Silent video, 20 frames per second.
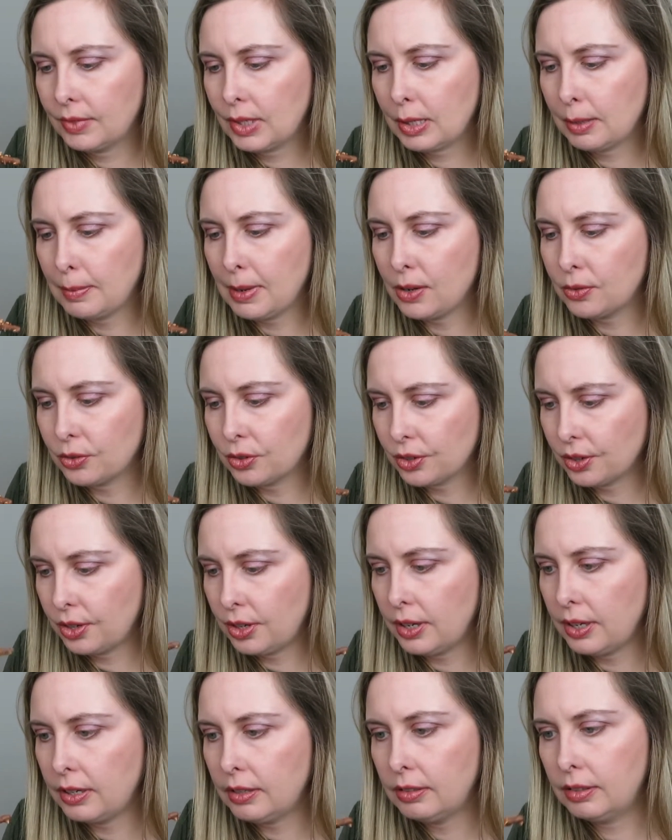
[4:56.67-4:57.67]
Smells
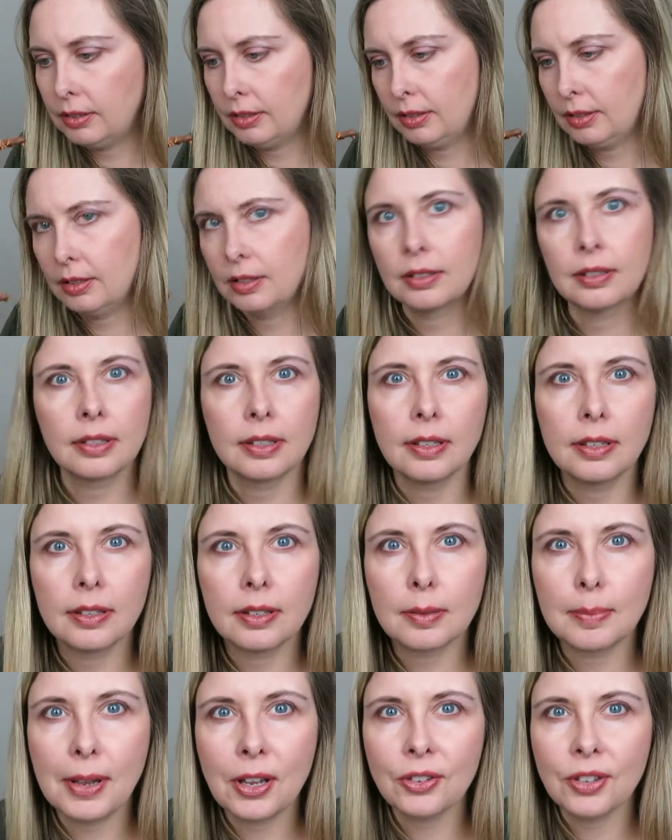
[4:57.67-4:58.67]
good.
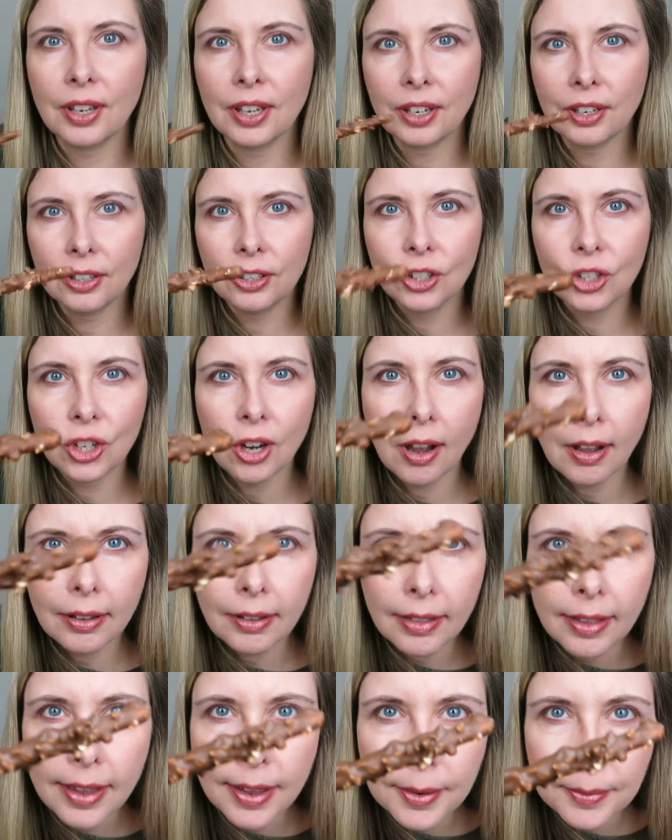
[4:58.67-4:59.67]
It smells like good
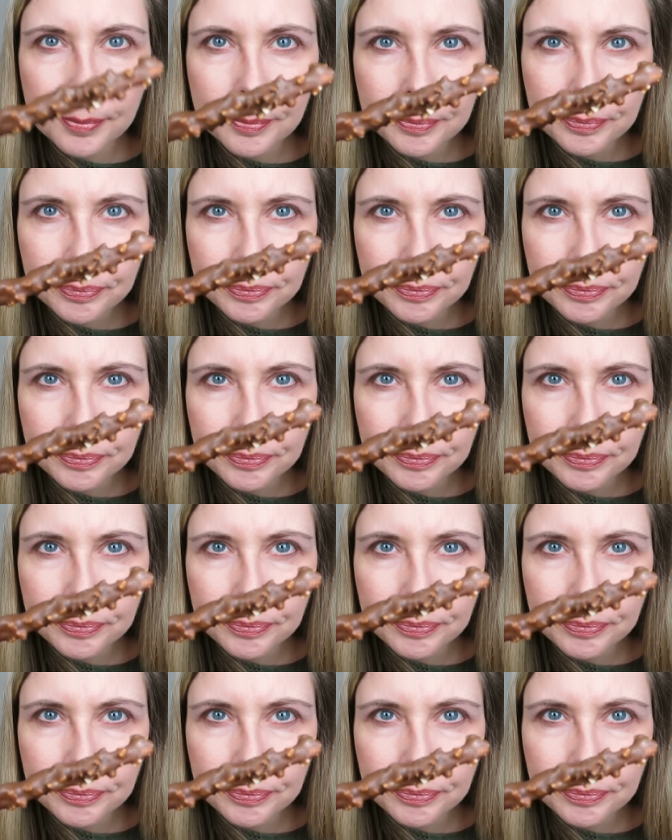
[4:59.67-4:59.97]
chocolate.